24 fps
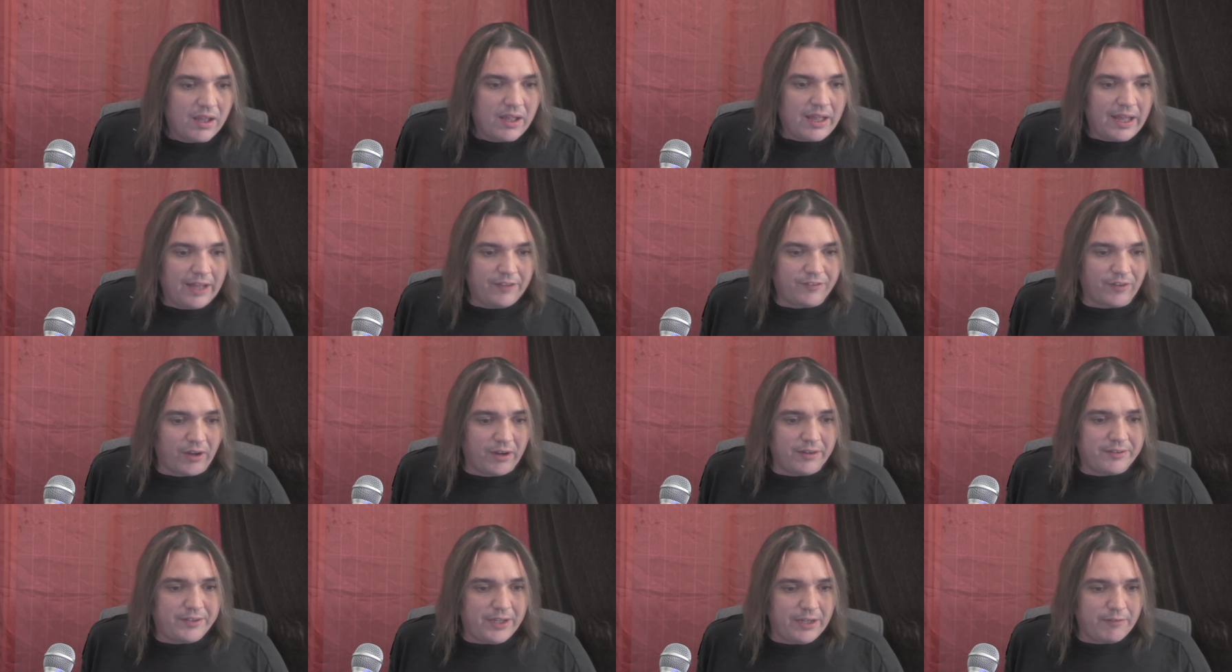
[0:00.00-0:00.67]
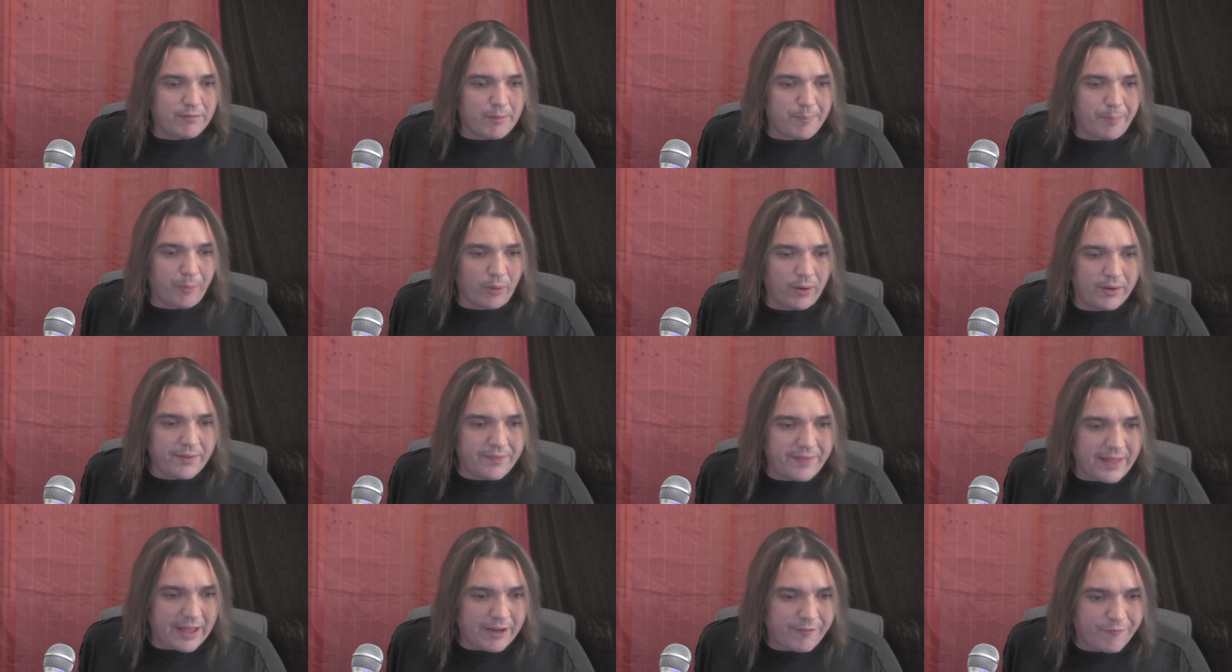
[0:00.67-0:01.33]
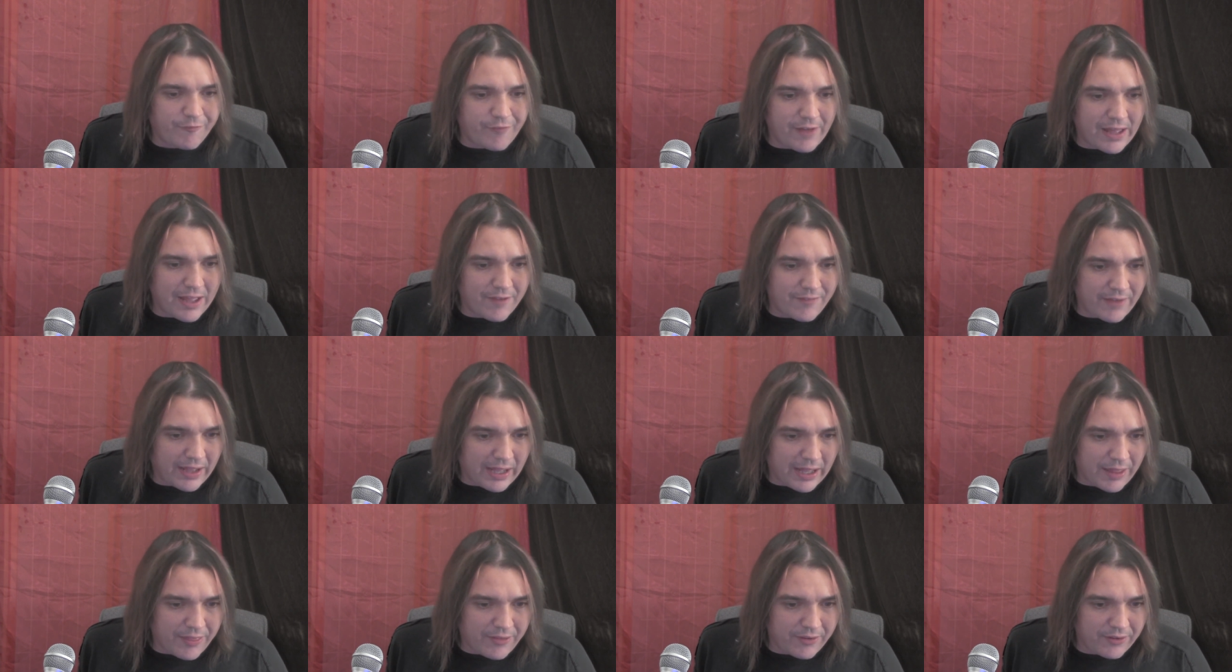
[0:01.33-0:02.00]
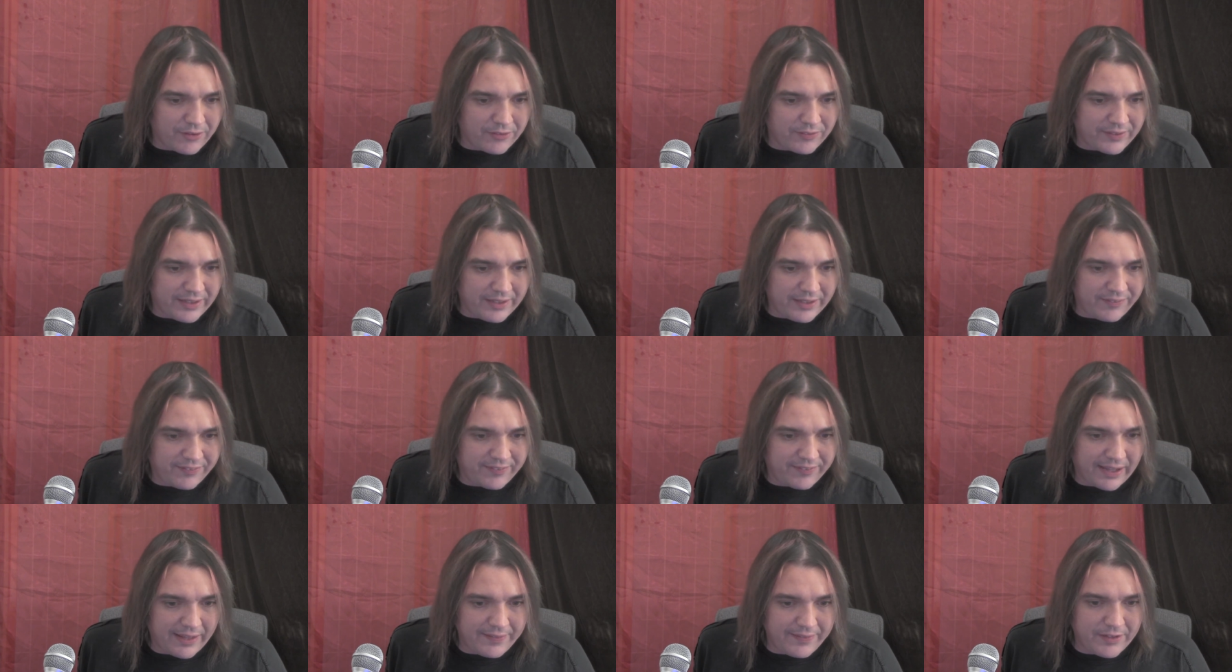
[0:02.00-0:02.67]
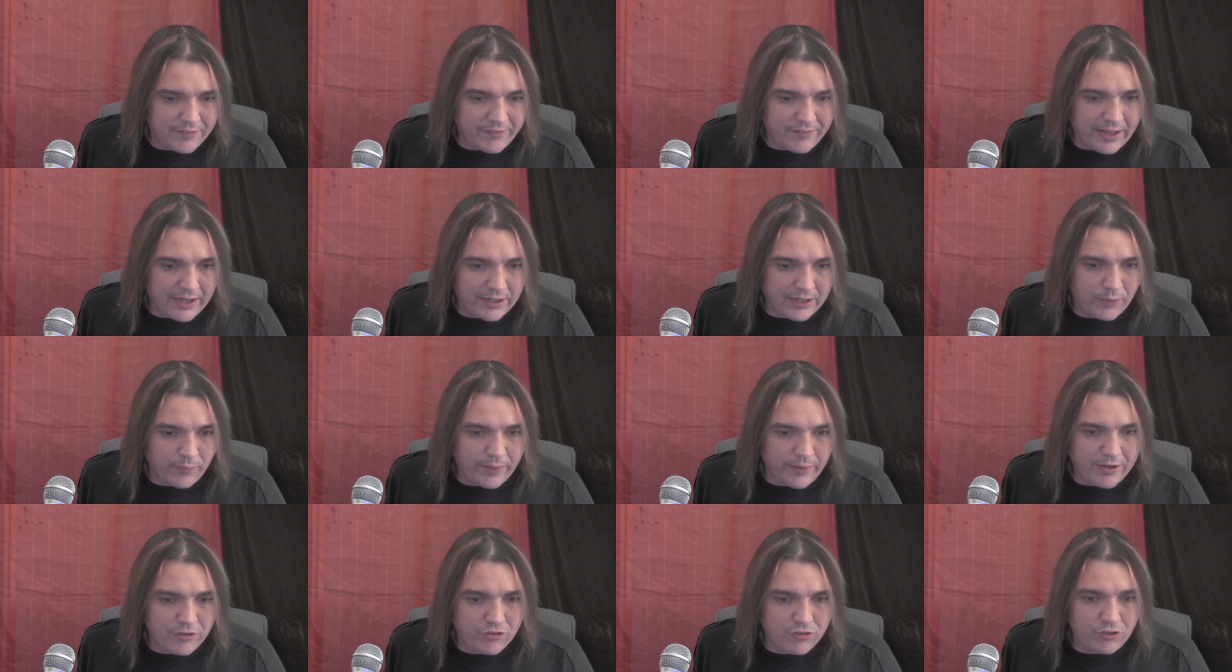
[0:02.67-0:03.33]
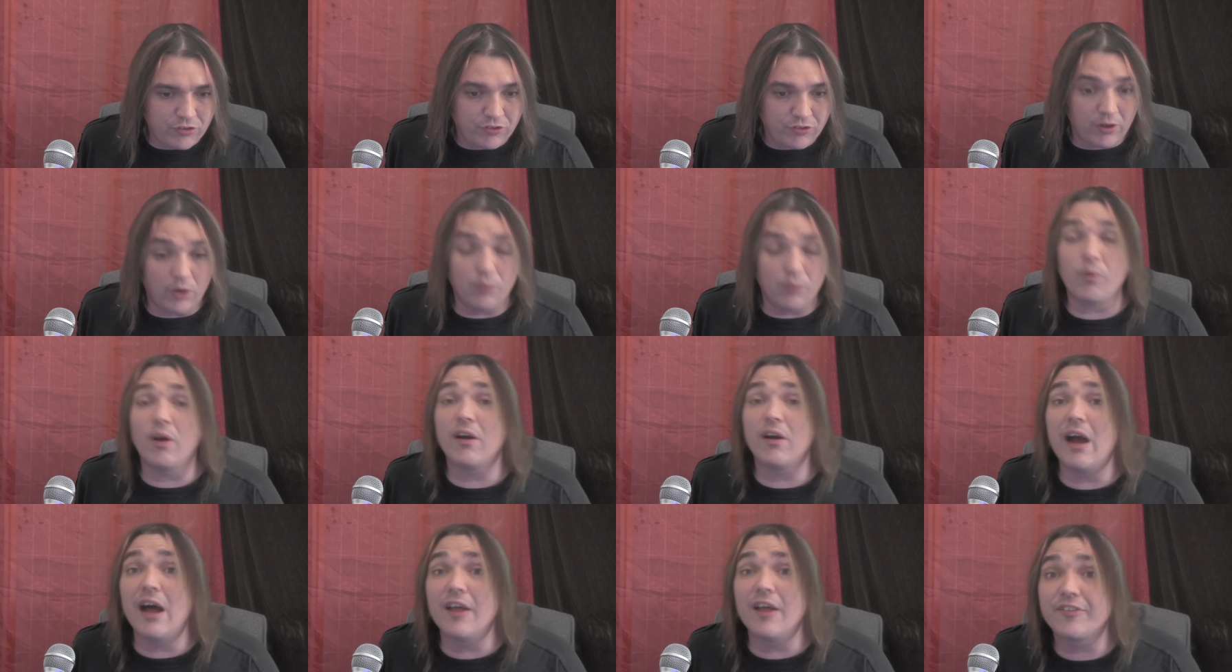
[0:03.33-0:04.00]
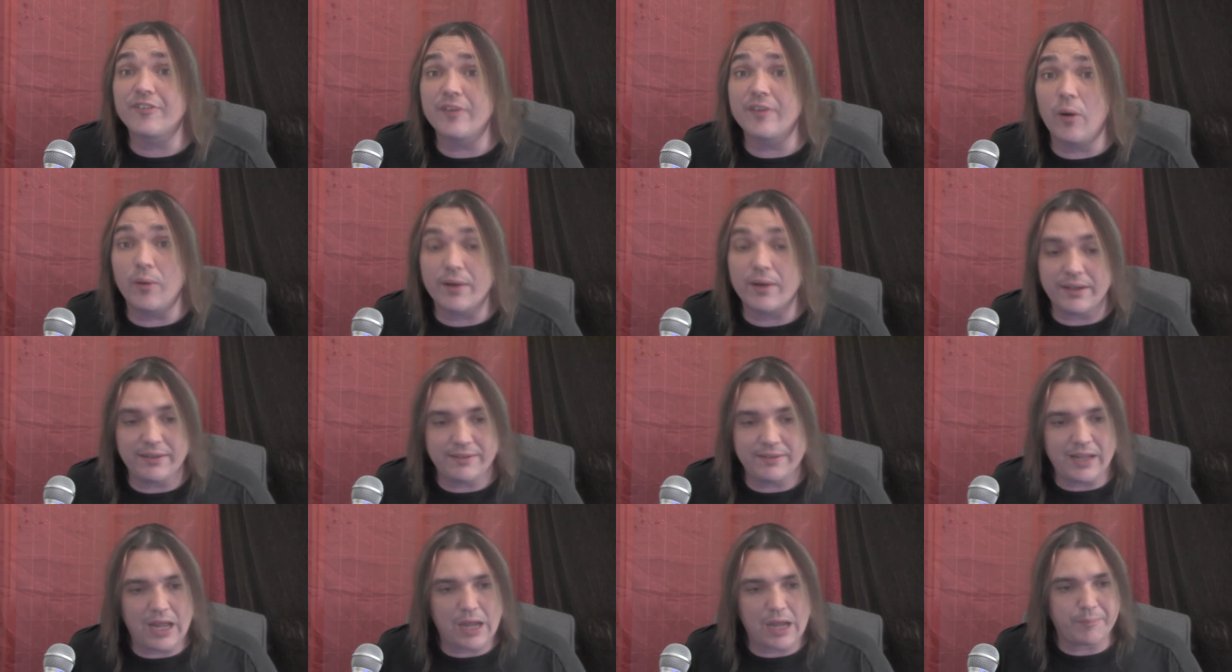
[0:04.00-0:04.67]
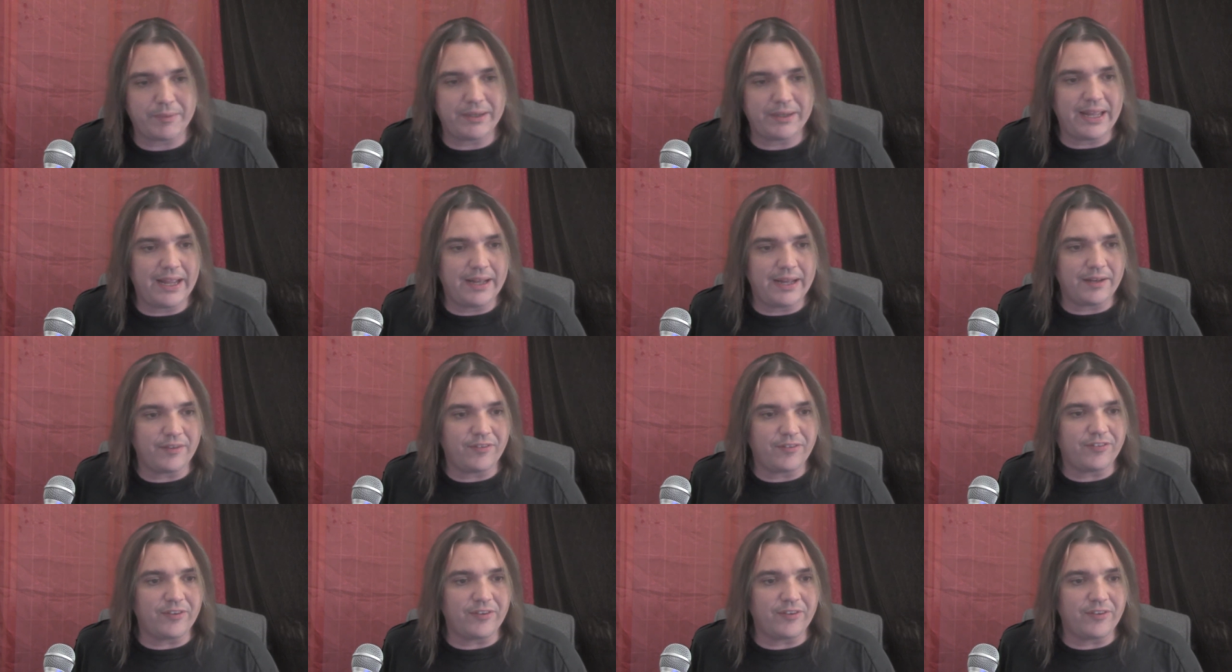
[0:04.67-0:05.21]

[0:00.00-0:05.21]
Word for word: As RT reported then, 5 others inside the evacuation zone were also contaminated,